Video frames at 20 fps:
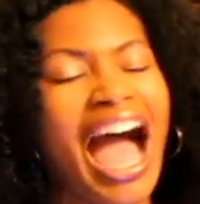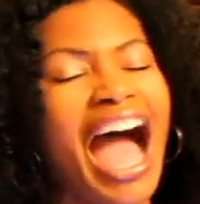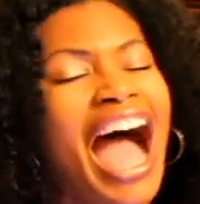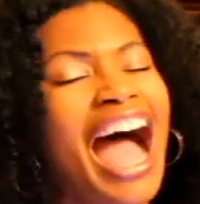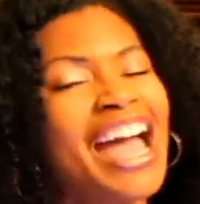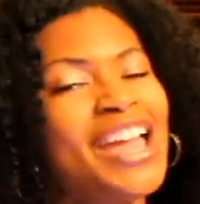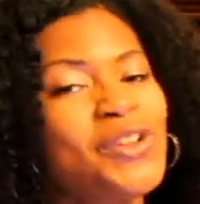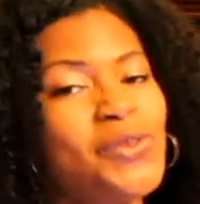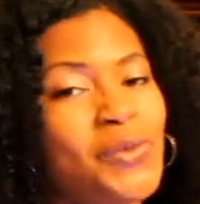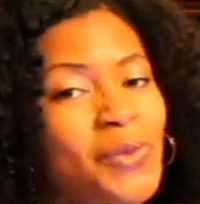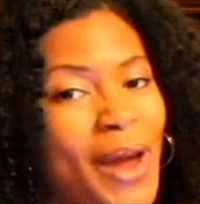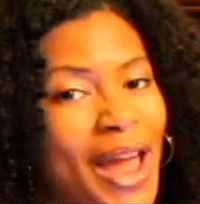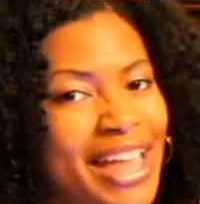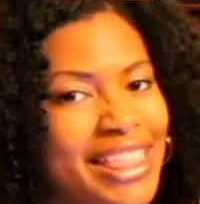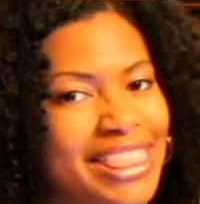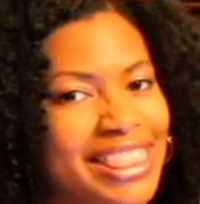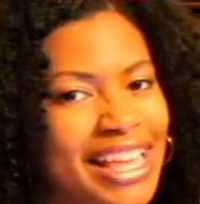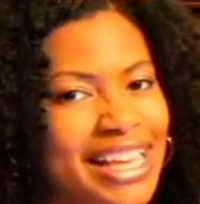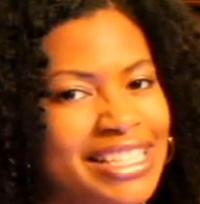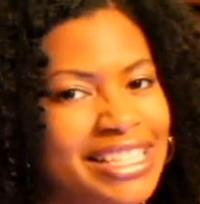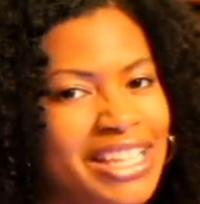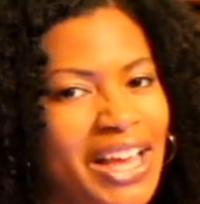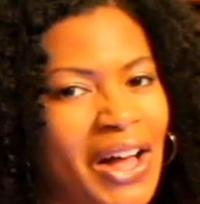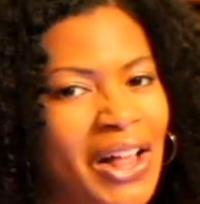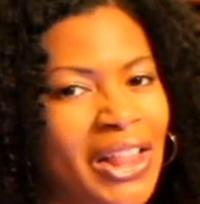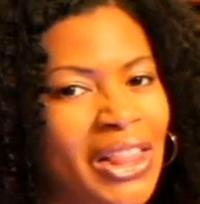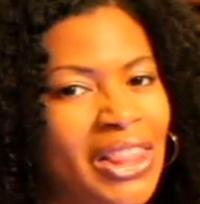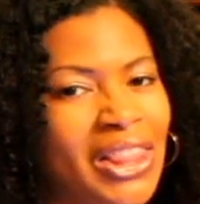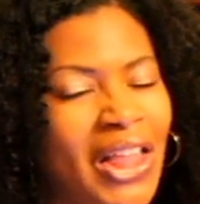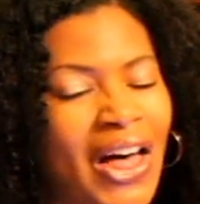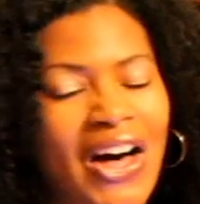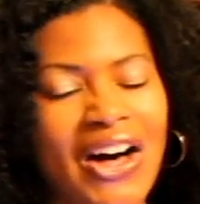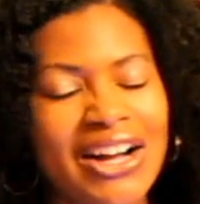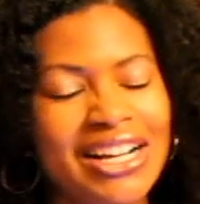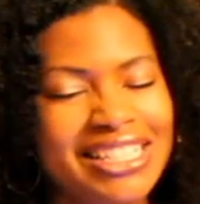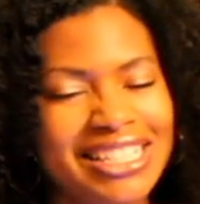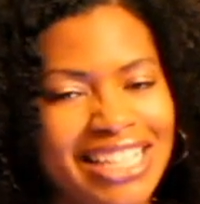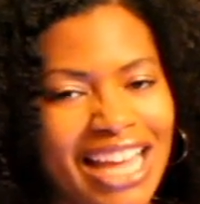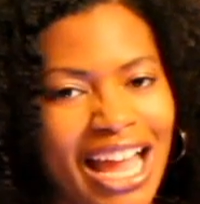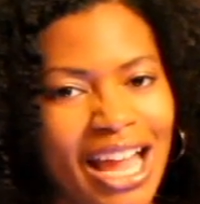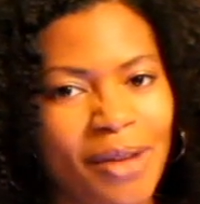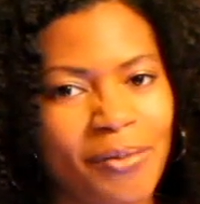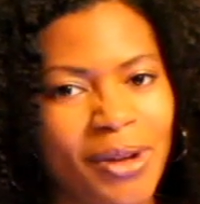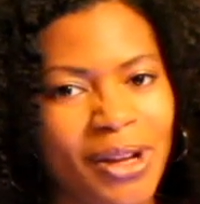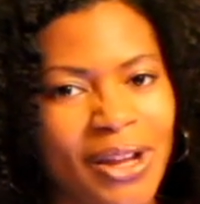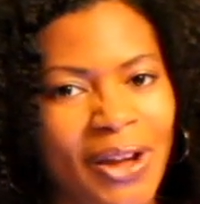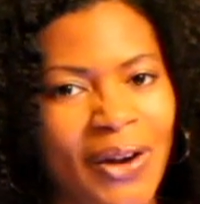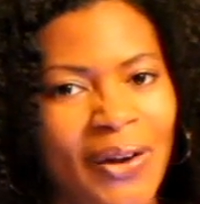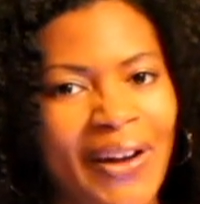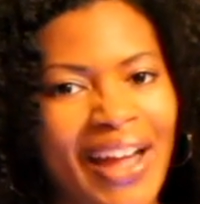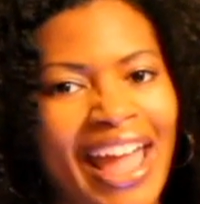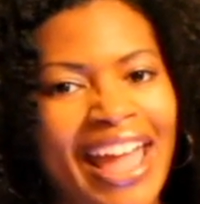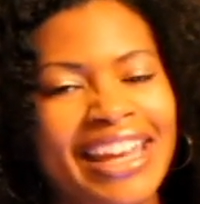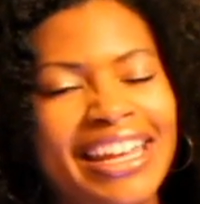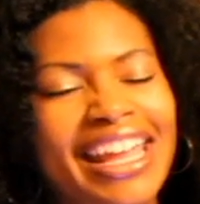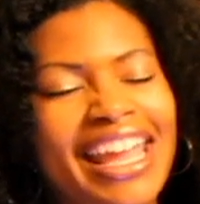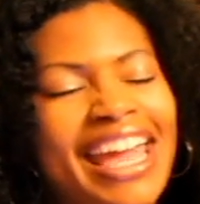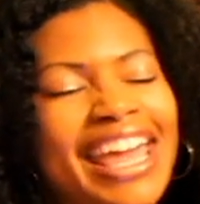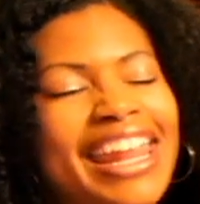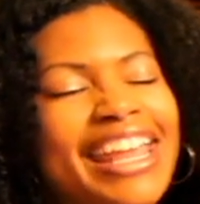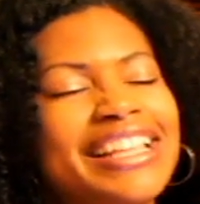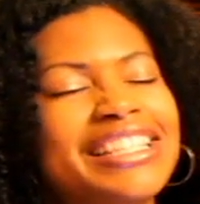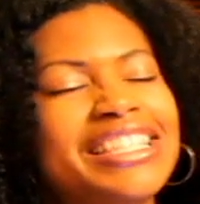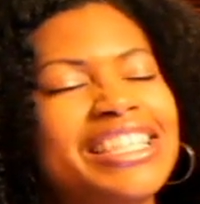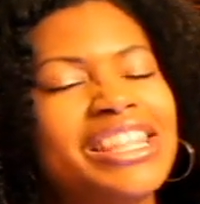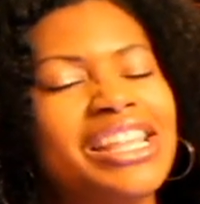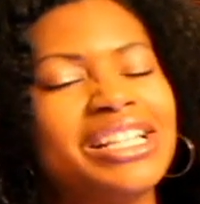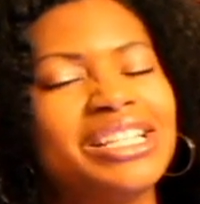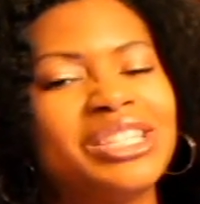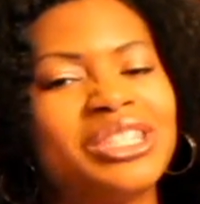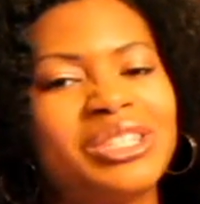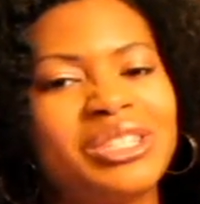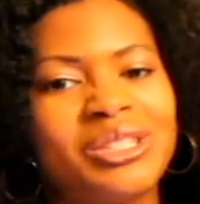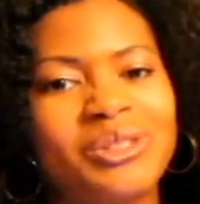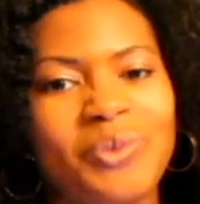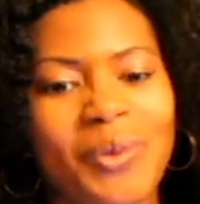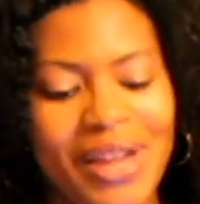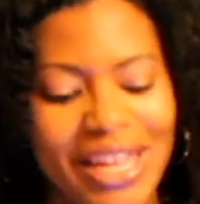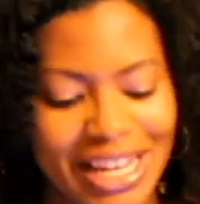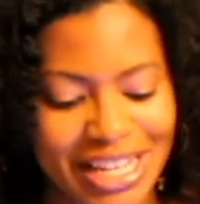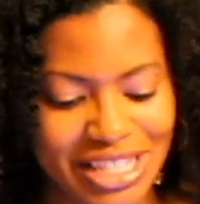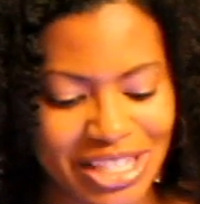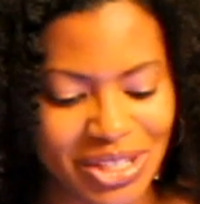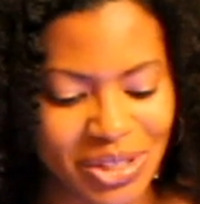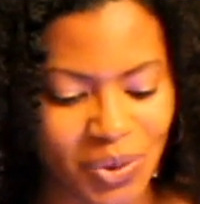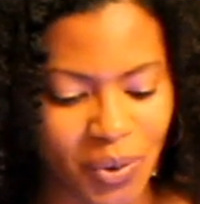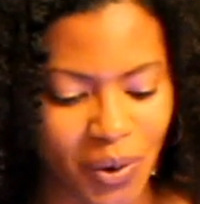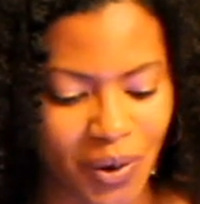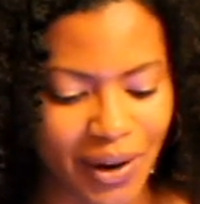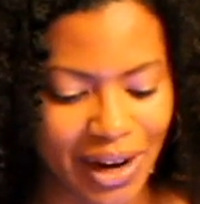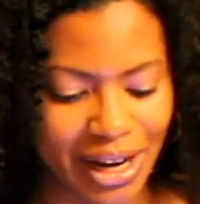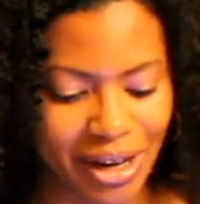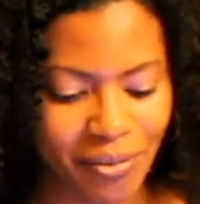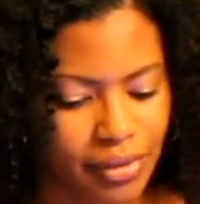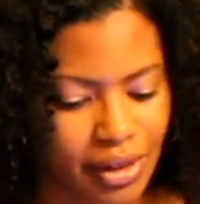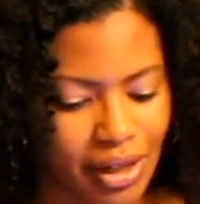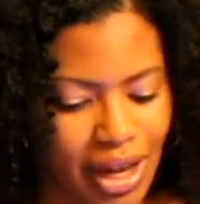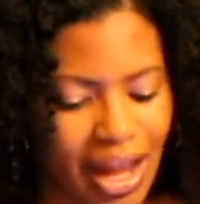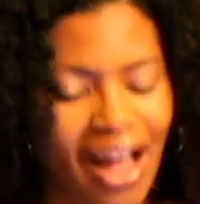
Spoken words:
I read this a long time ago and it is the sweetest story.